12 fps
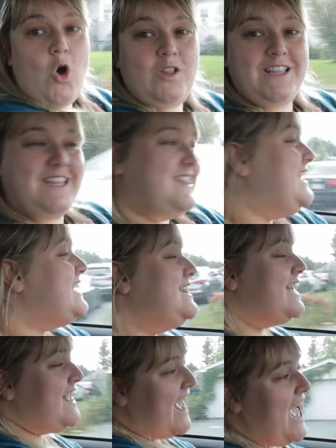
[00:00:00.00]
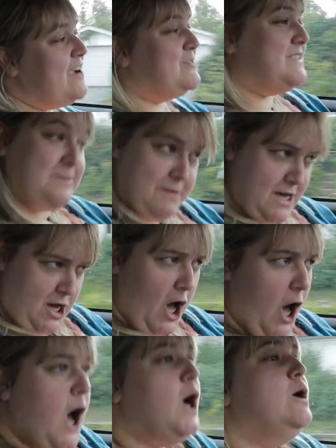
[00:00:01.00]
only thing that carries
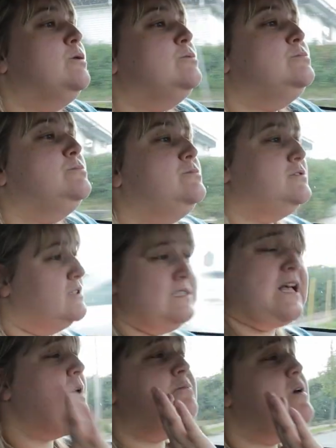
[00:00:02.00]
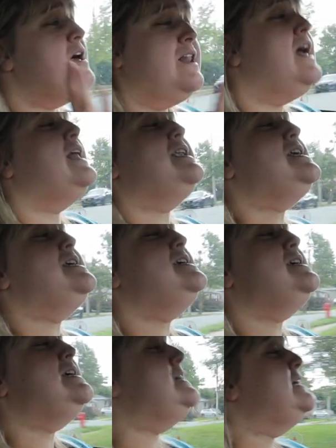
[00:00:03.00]
me on, something I
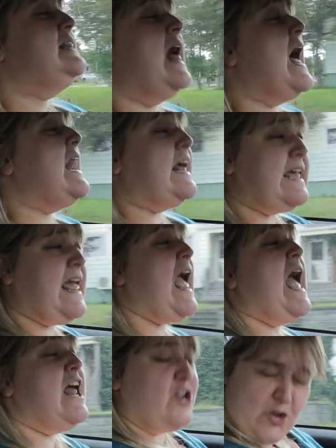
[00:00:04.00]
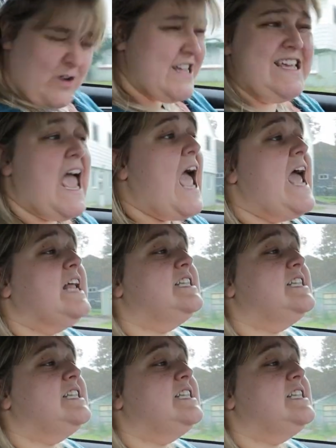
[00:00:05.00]
need that I can't create.